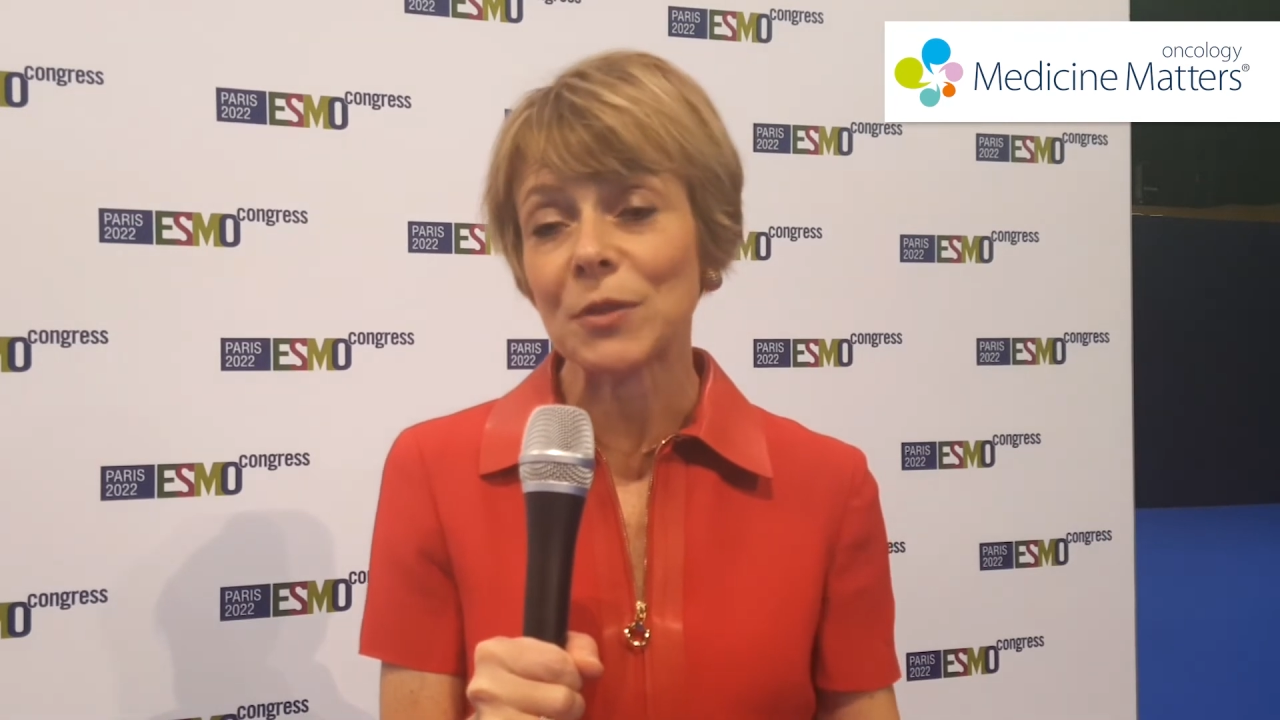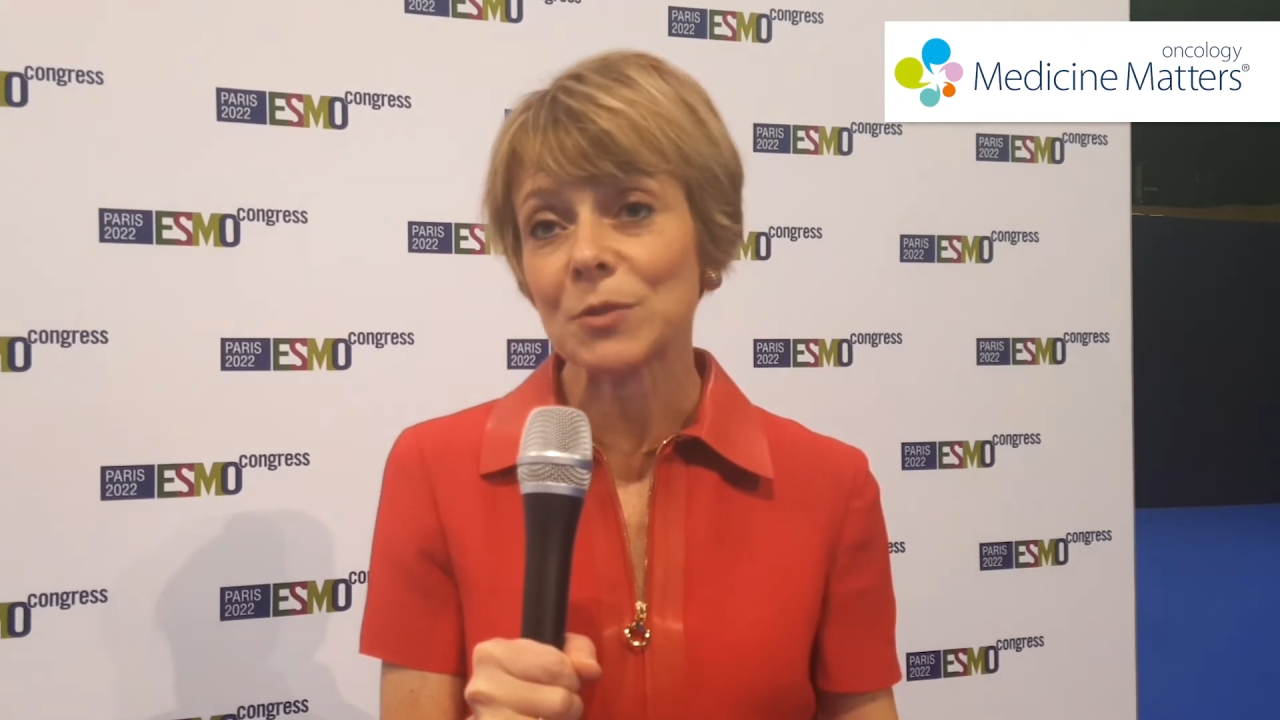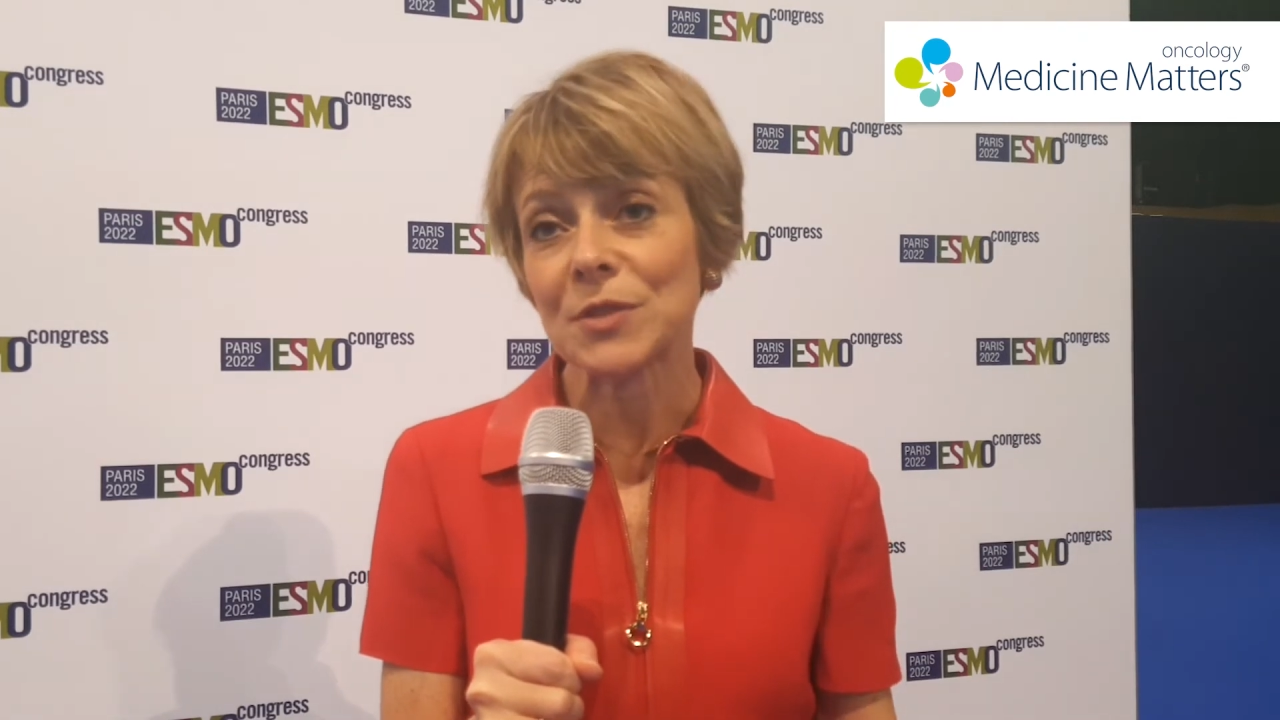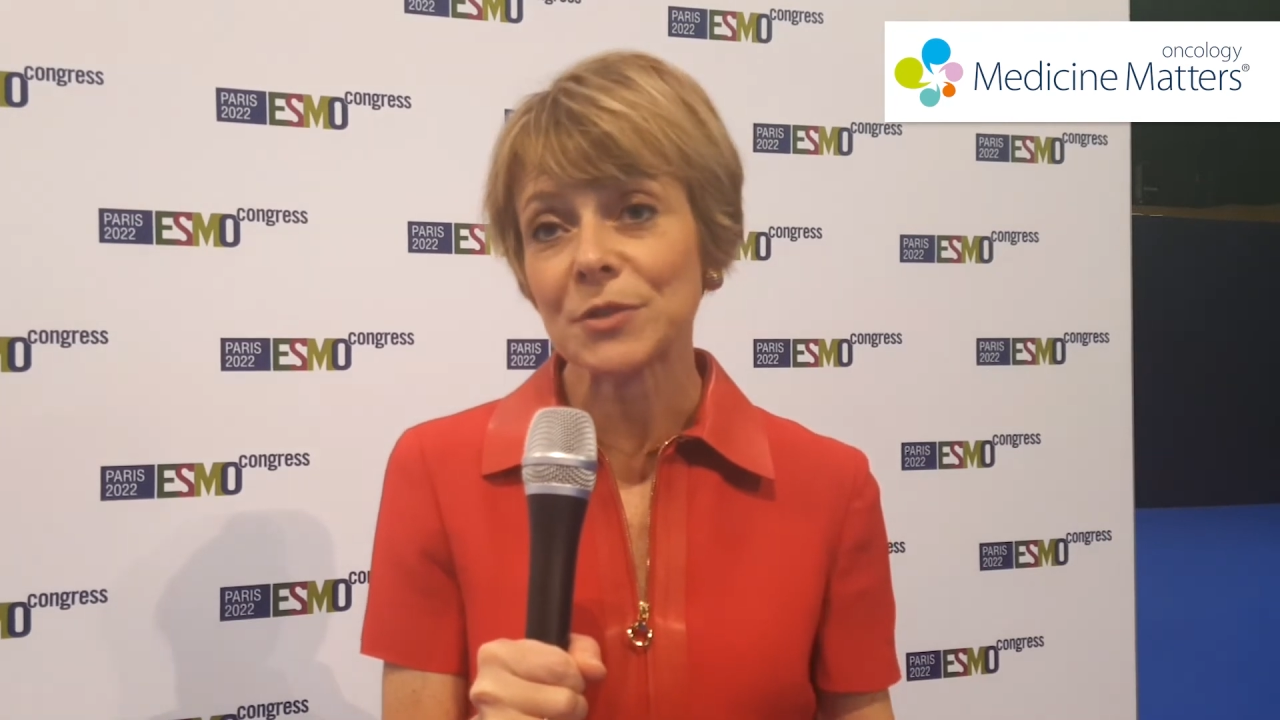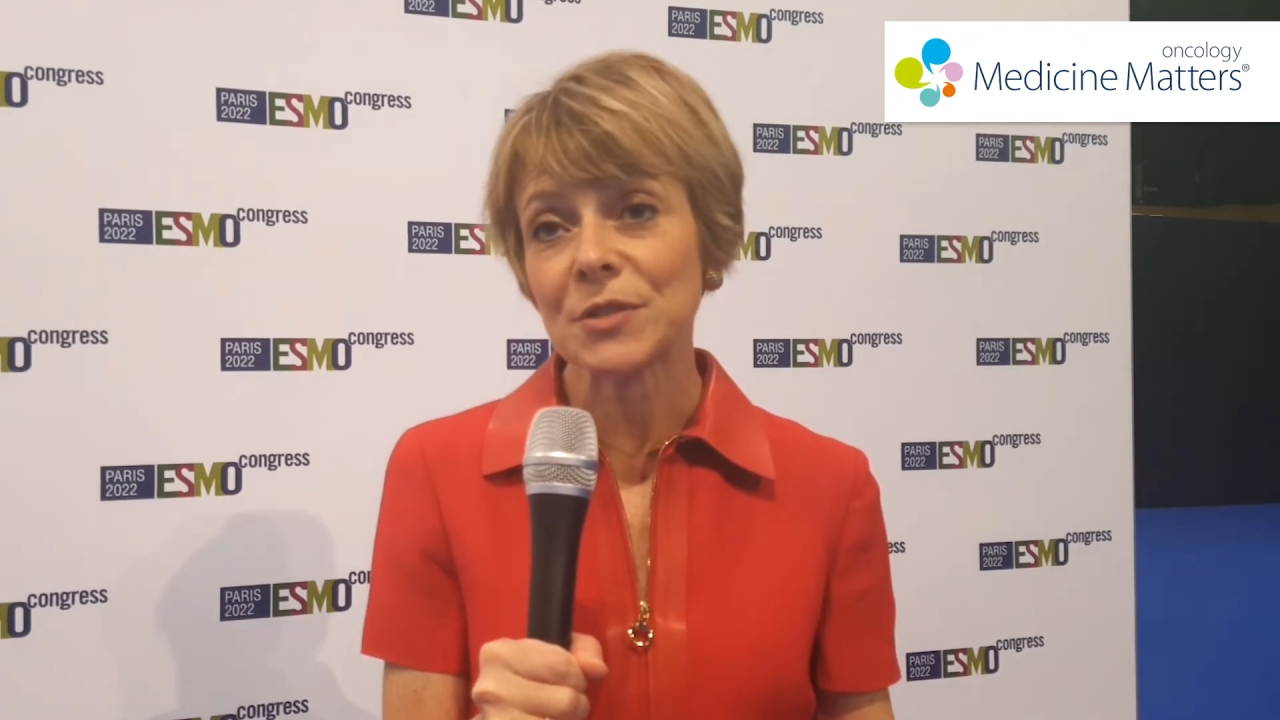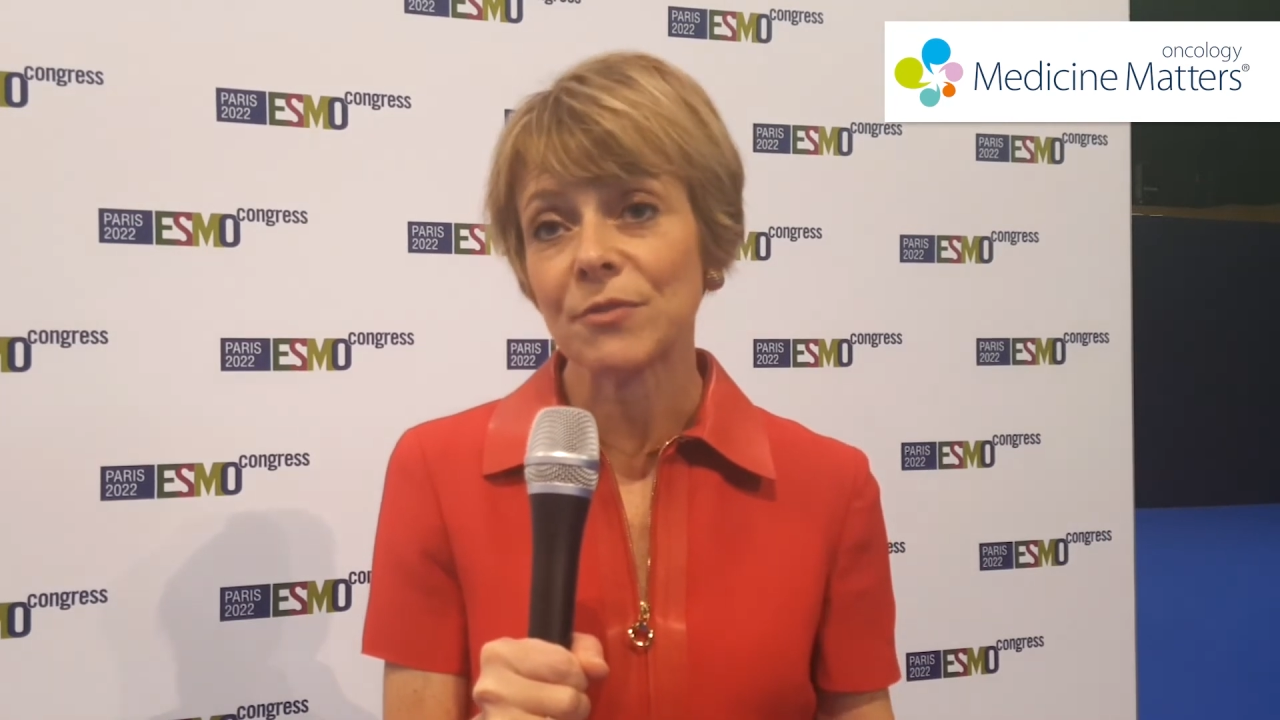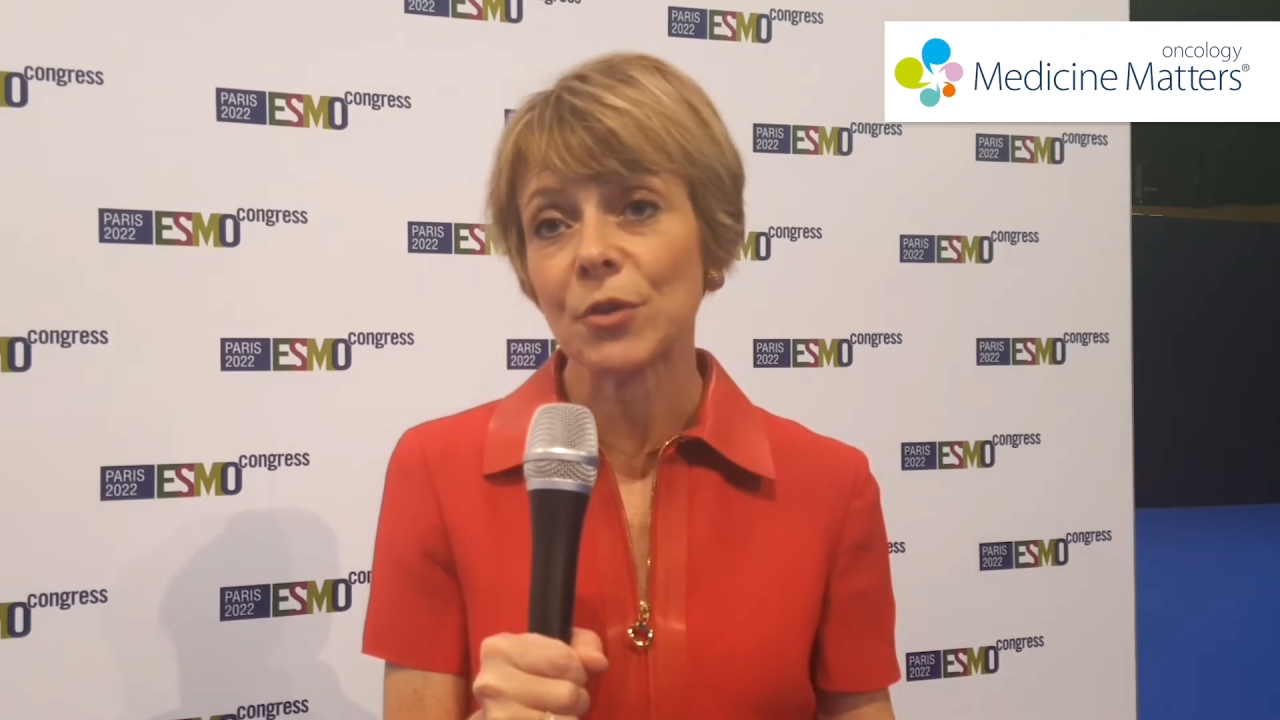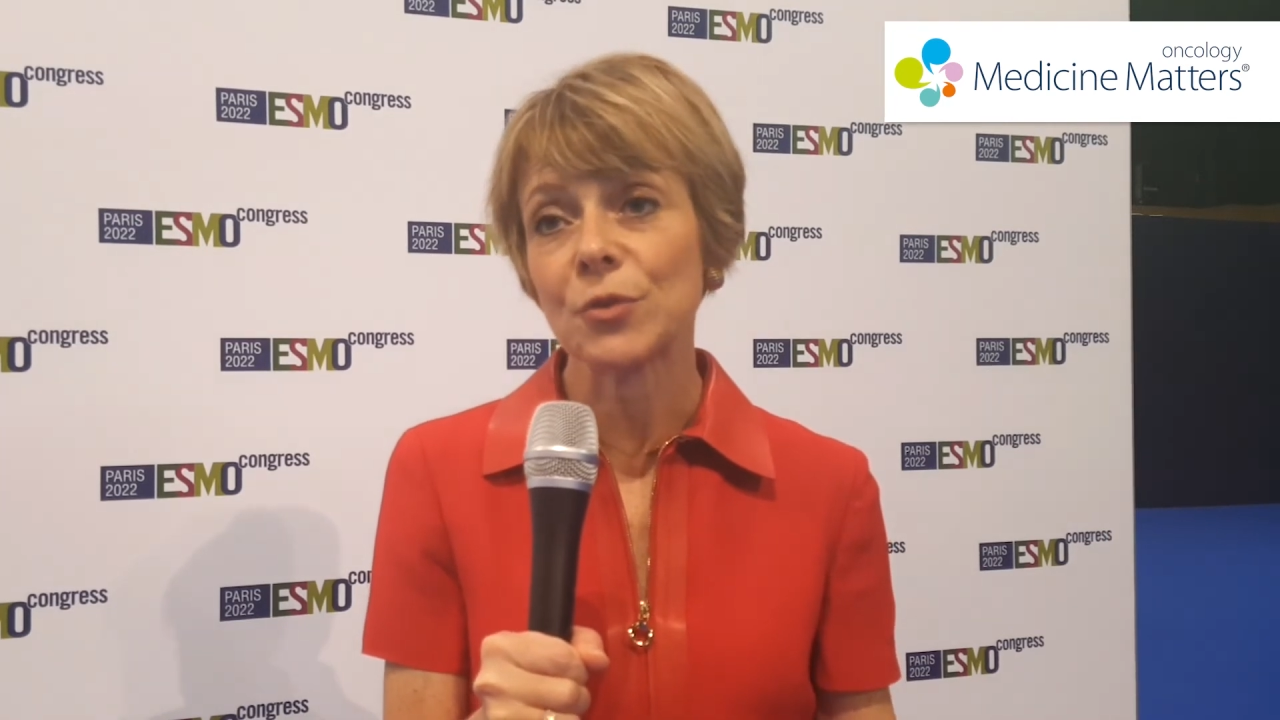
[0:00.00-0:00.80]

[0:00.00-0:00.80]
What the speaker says: the results of